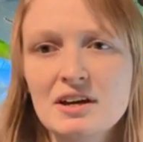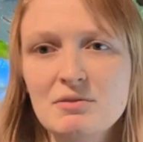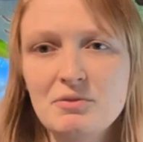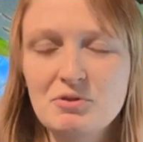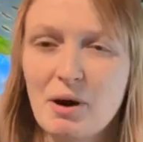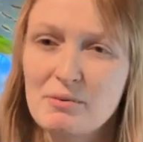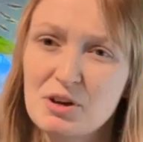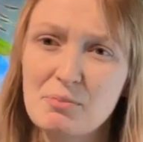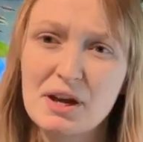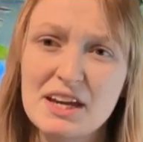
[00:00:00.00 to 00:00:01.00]
with the
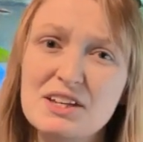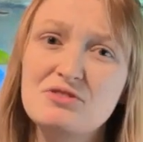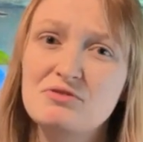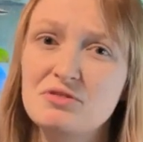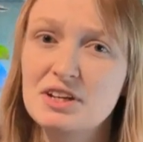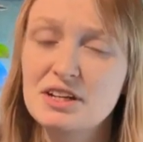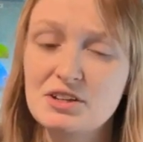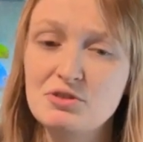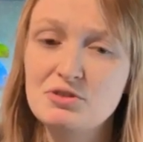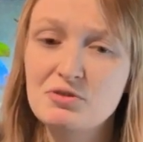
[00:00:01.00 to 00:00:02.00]
website. But it is really
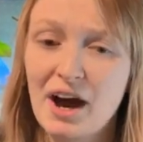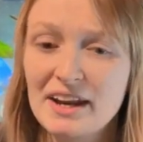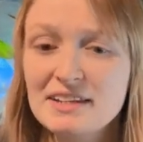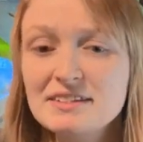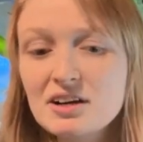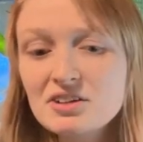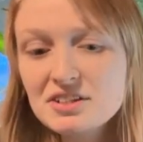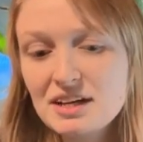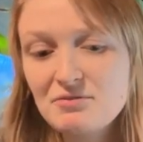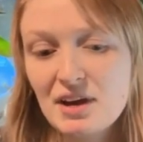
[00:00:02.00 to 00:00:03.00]
useful, and it does
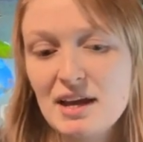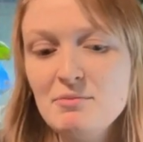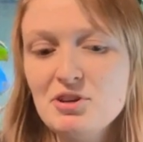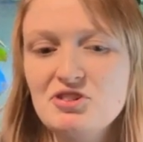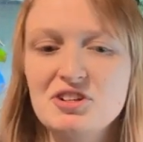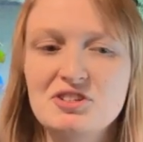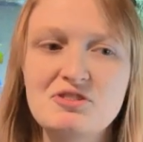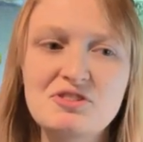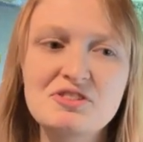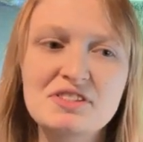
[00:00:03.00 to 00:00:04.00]
give images, so
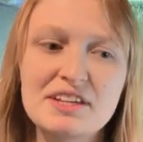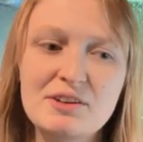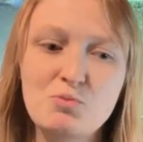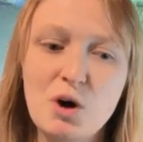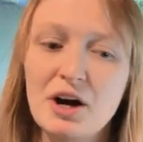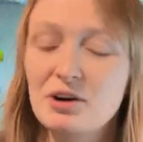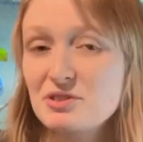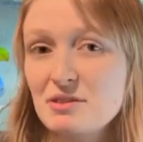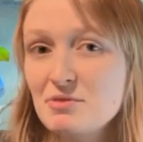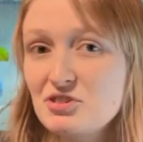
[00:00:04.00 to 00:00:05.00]
you can see wild
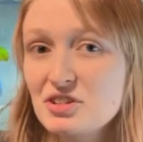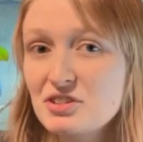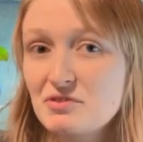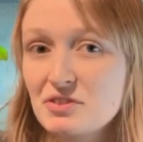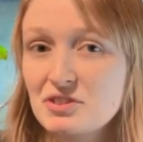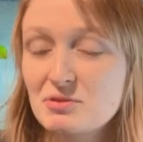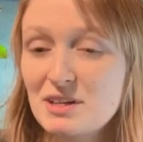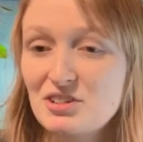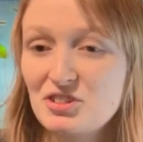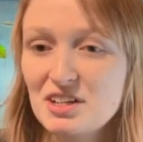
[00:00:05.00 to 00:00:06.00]
images of the
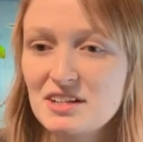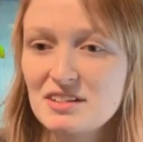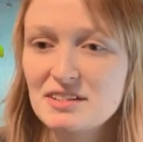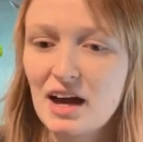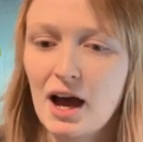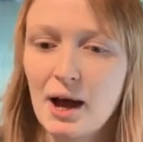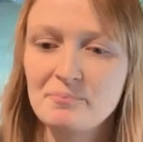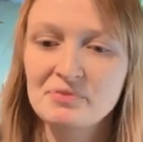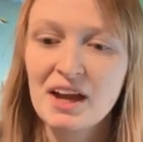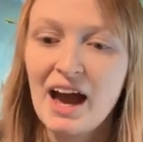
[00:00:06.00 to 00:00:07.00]
species. And
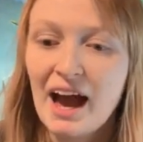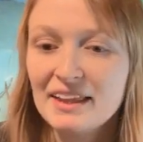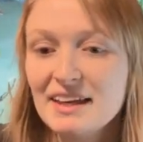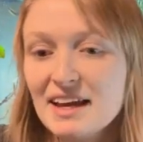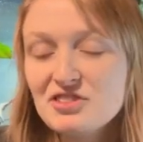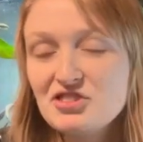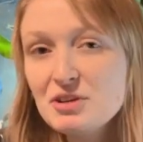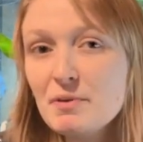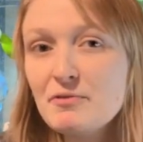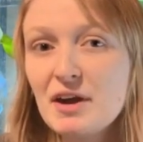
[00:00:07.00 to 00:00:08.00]

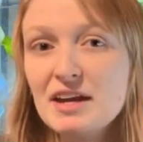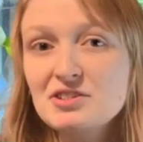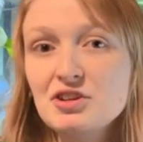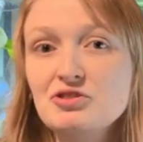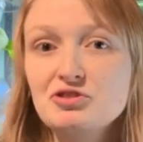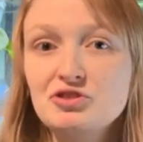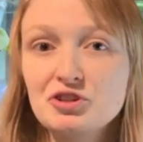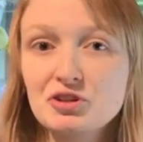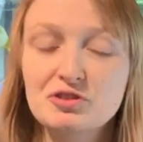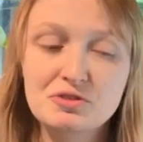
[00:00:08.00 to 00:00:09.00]
GBIF isn't
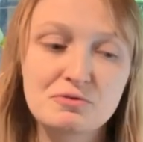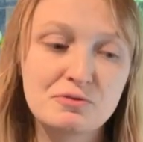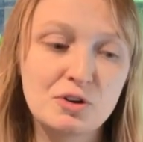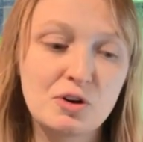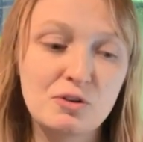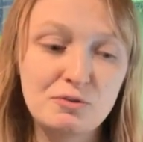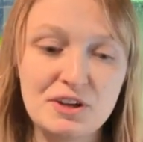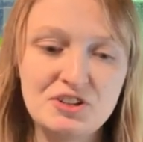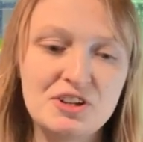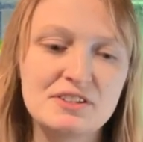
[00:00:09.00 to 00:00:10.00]
just for
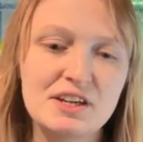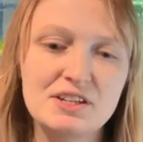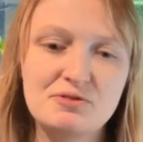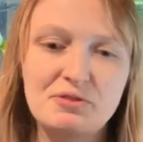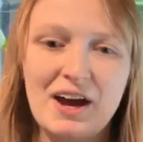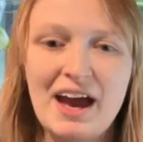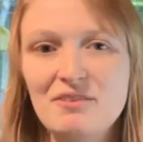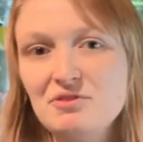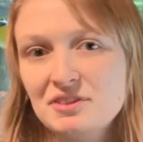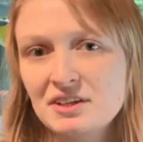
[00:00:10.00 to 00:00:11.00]
fishes, it's for
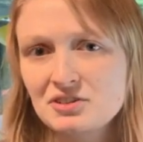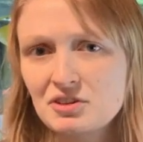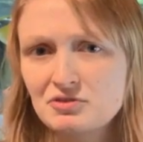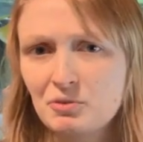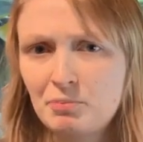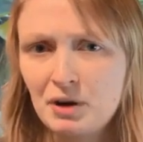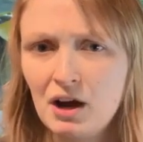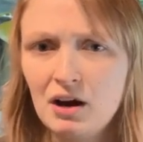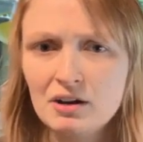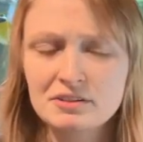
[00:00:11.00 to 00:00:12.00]
everything. So it's for
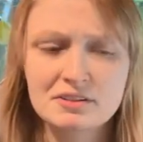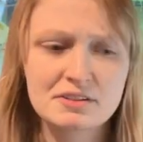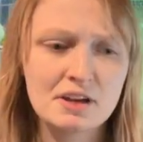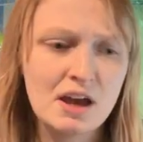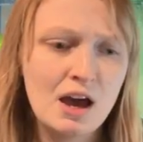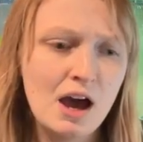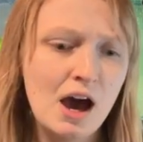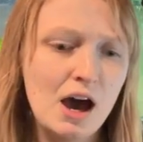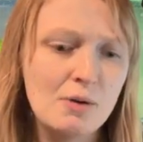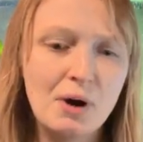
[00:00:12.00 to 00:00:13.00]
plants.
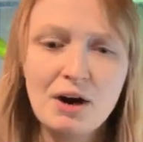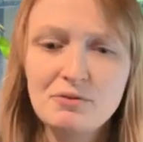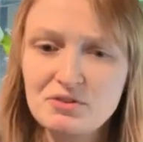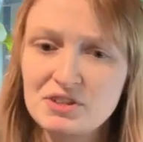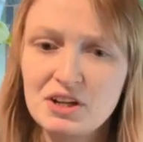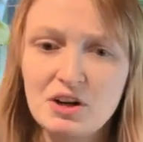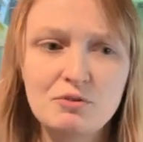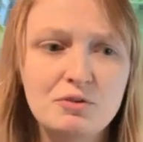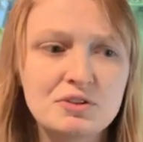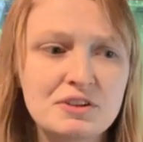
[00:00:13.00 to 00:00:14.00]
I've used it a
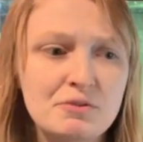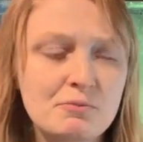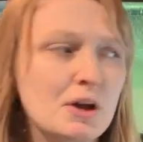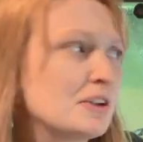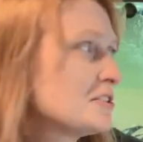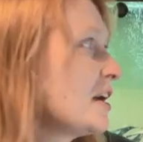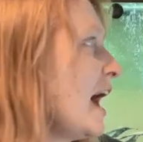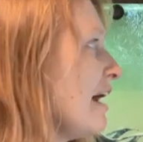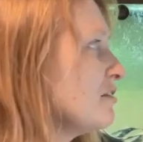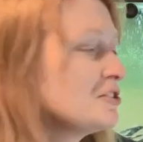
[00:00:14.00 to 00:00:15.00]
lot for different plants like
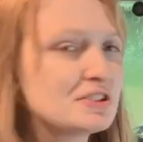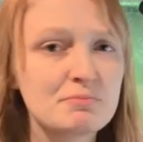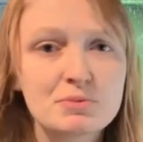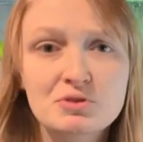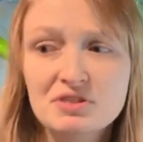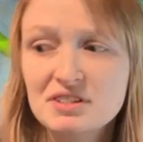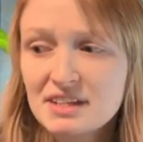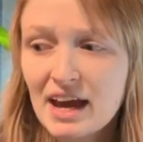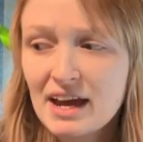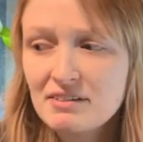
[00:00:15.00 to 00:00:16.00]
aloes and
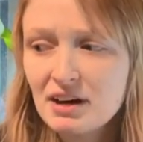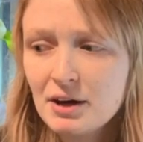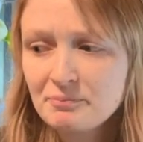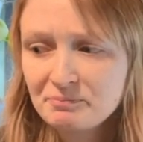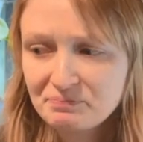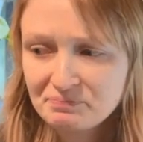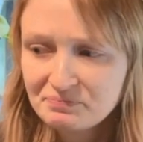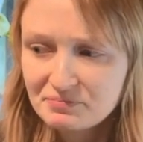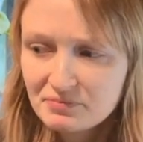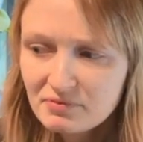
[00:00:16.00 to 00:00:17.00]
monstera.
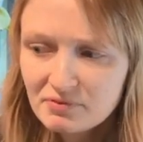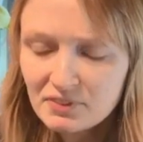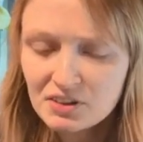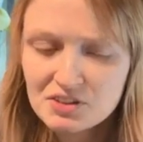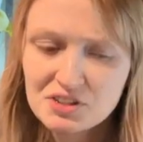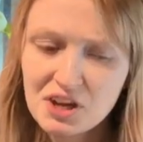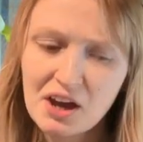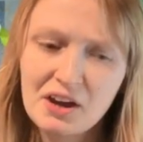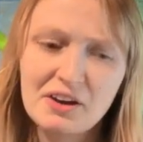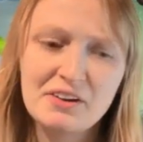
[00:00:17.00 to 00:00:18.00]
So
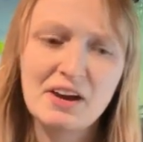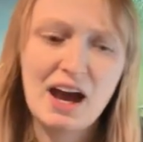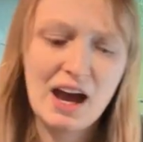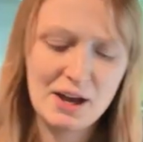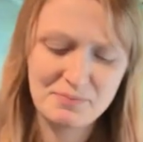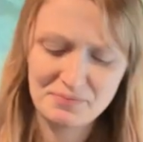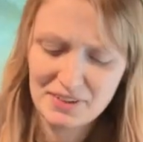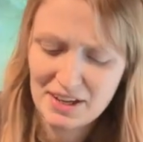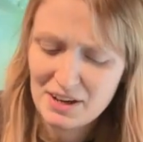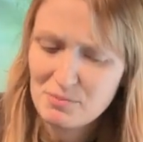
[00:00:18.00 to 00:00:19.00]

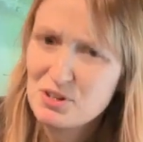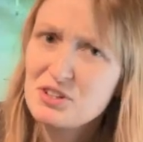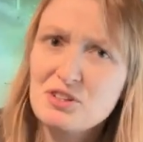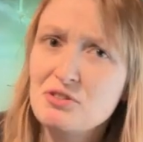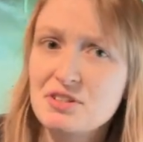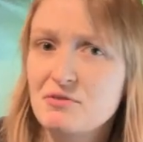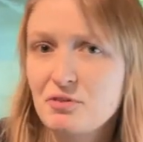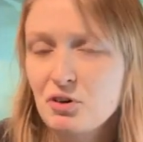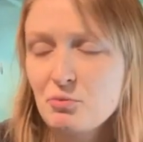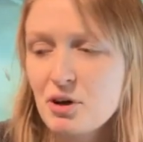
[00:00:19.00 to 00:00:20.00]
but you can use it for
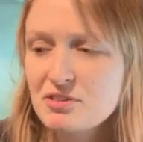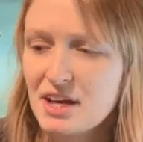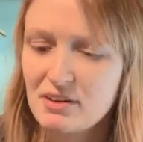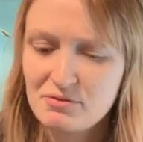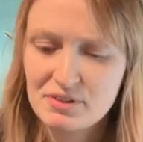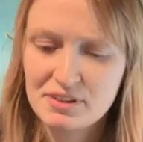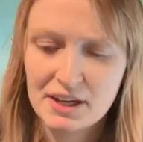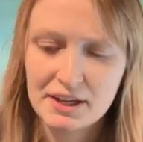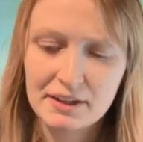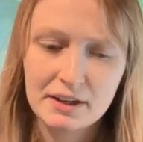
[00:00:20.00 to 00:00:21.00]
almost
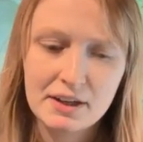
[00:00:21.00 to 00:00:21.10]
everything.